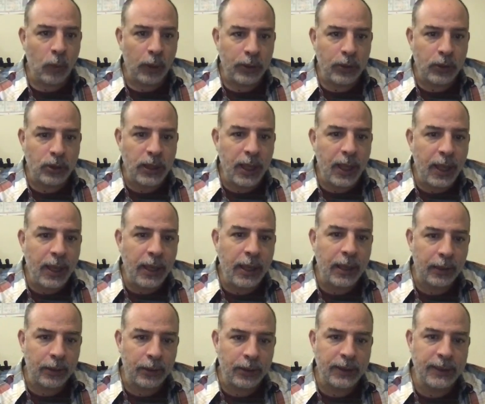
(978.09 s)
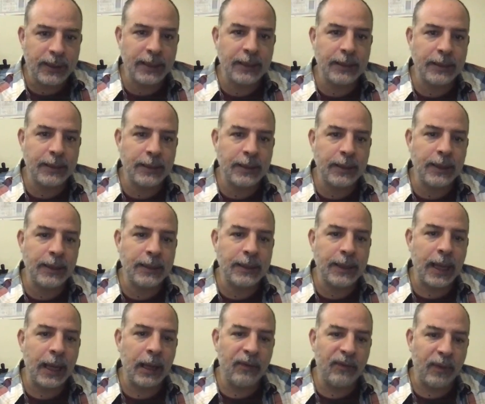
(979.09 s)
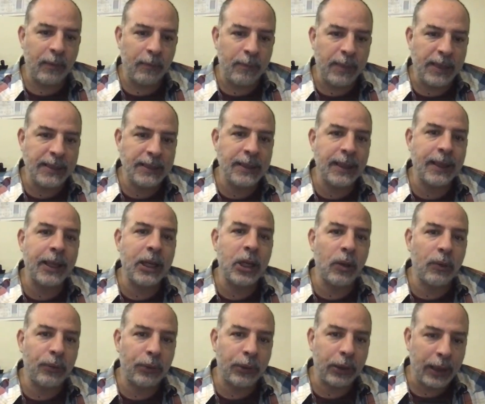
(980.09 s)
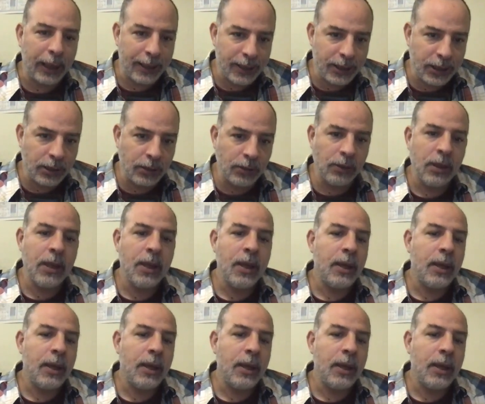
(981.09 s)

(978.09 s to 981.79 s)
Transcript: What you see here, this alpha means degree of reaction.